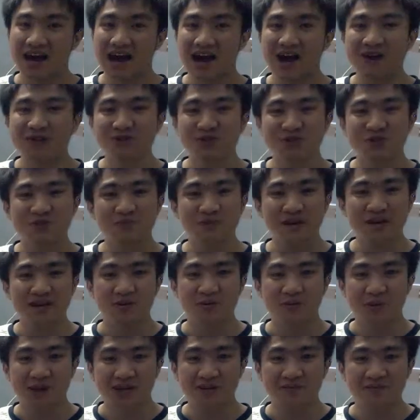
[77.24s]
How to
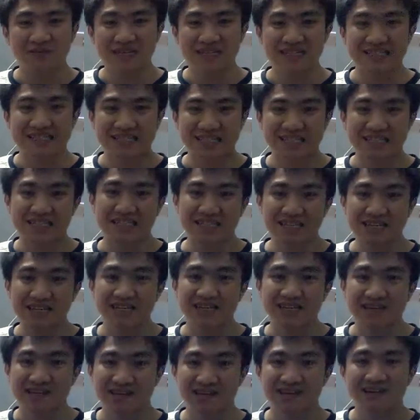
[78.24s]
make one of these
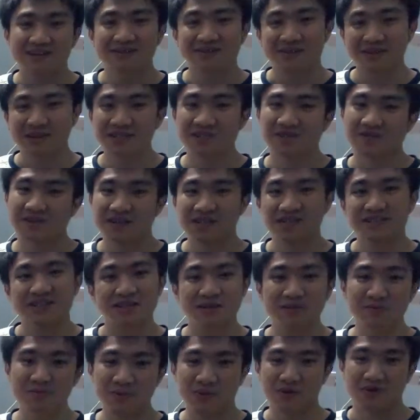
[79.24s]
CD? Well, it's very
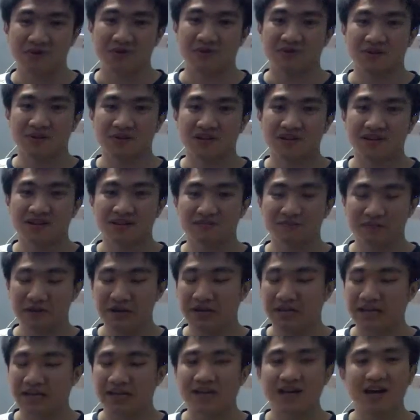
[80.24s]
simple,
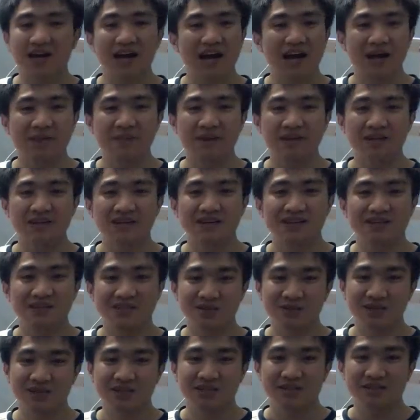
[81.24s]
really. I mean,
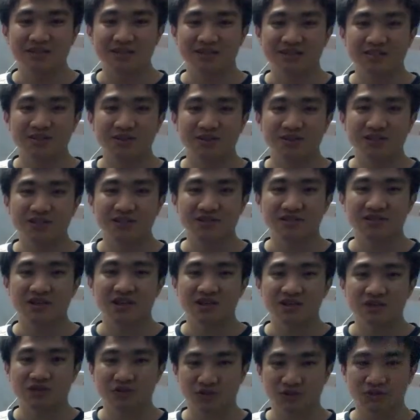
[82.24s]
you
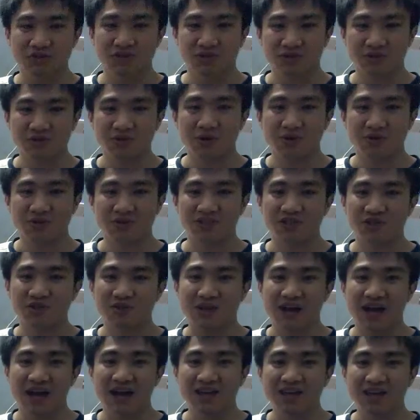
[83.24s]
just choose a song that
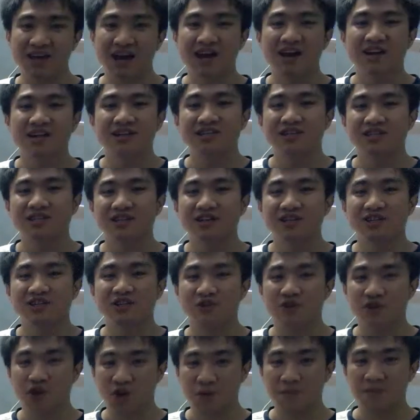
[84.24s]
you like,
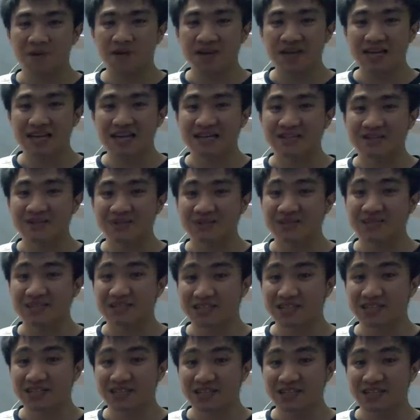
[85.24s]
you copy it into
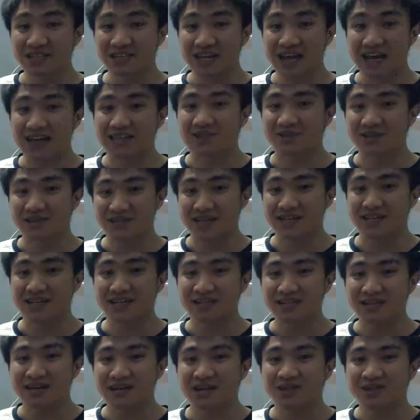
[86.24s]
this CD, and you
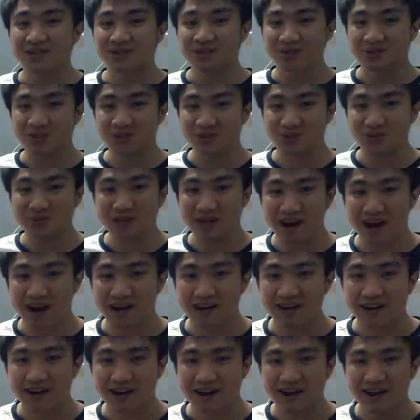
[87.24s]
send it to your
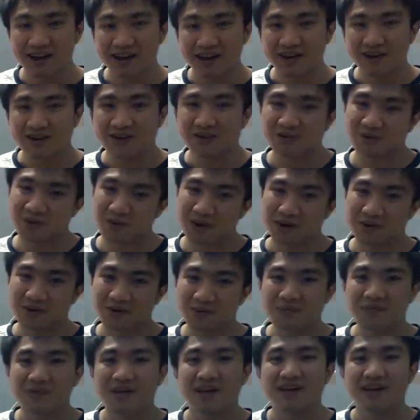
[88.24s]
sweetheart.
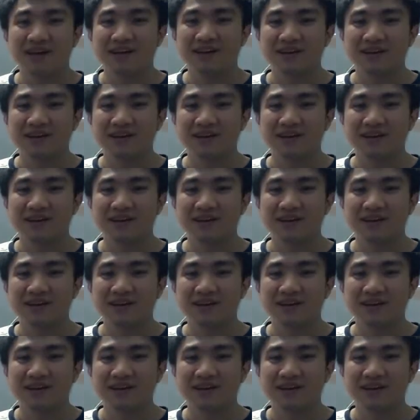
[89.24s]
Well,